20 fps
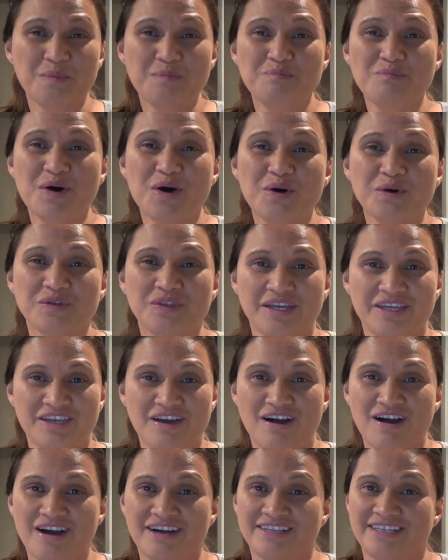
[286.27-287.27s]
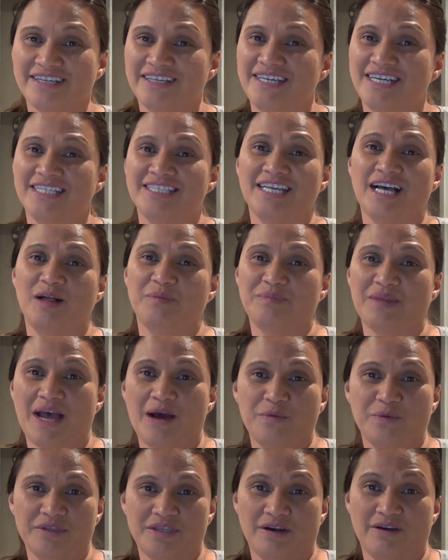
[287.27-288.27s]
mow the yard, the kids helped
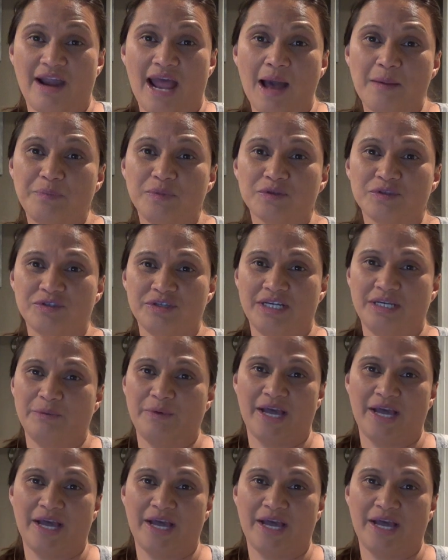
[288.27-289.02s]
out with our apple tree.